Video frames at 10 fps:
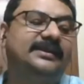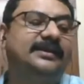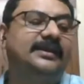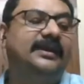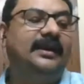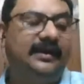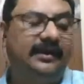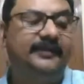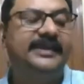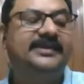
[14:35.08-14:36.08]
her
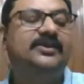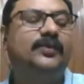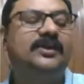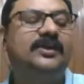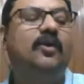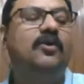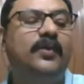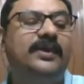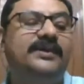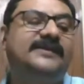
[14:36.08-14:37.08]
breast with
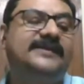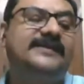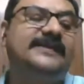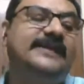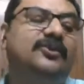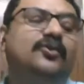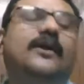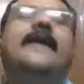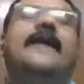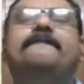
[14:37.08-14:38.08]
conquests yet to
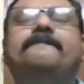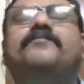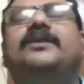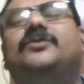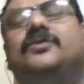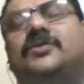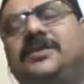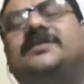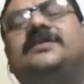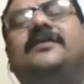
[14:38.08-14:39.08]
come. So she's
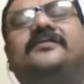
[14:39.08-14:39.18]
sort of,